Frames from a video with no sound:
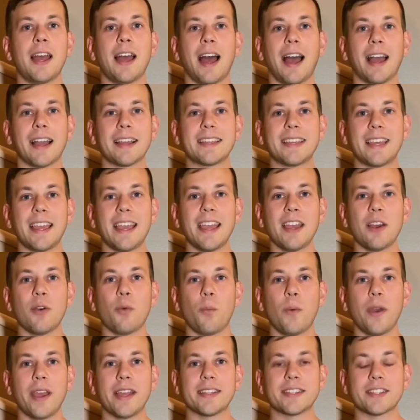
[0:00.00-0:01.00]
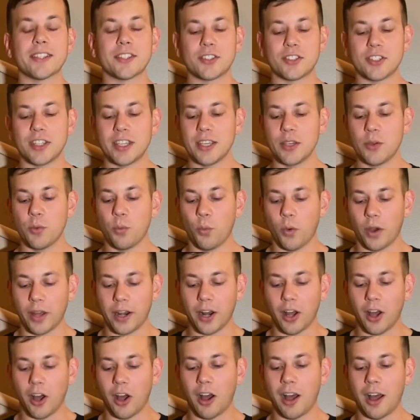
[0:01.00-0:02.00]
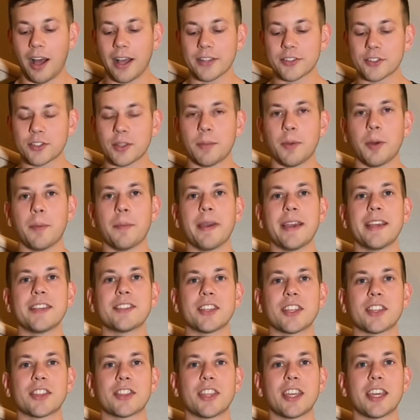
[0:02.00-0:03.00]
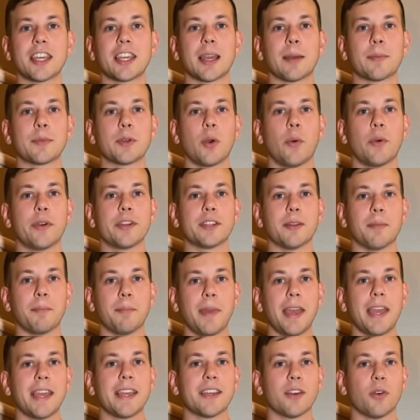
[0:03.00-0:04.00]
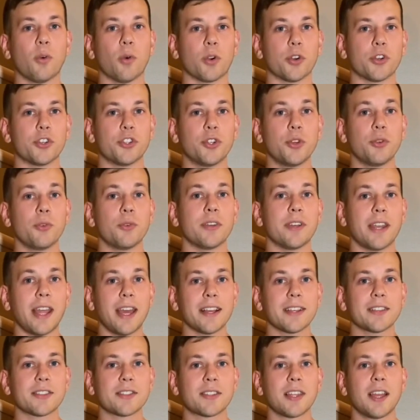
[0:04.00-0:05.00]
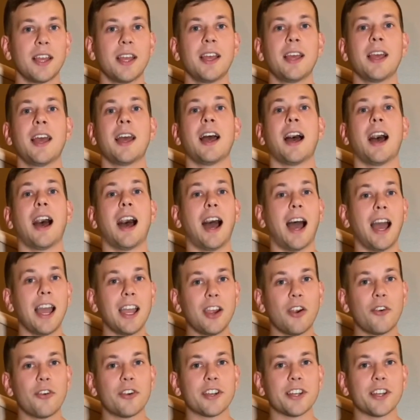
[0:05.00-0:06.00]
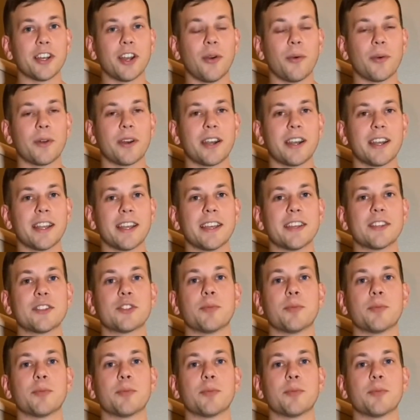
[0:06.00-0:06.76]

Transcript: I can't wait to see what awesome, amazing thing I'm going to make or do next. I already know what it is,